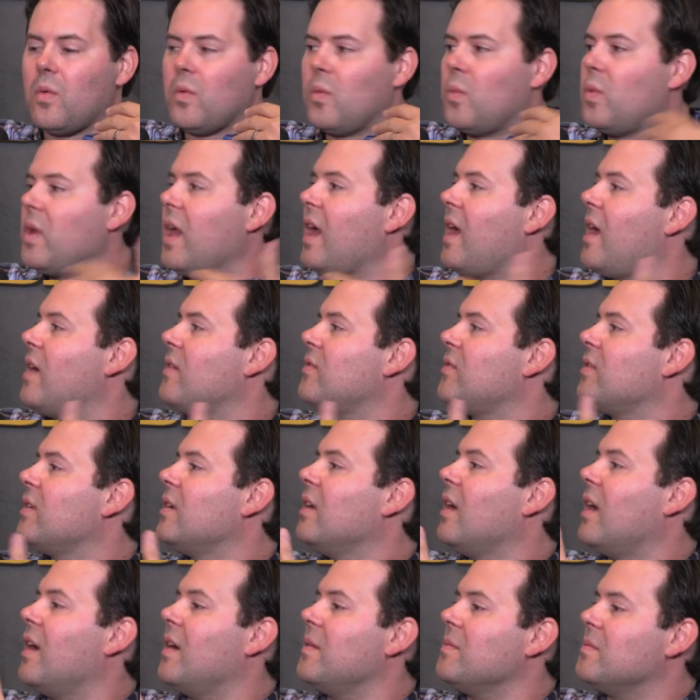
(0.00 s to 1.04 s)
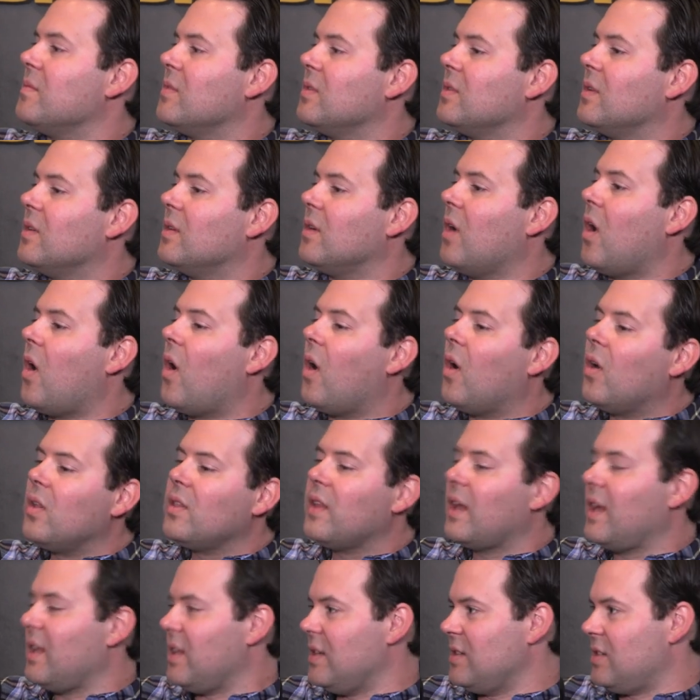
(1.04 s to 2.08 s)
we have
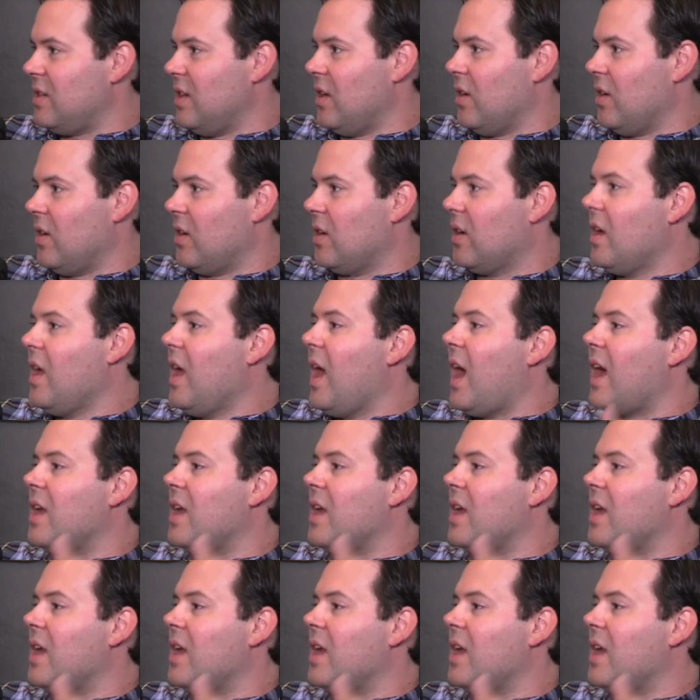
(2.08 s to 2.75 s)
all ladies here.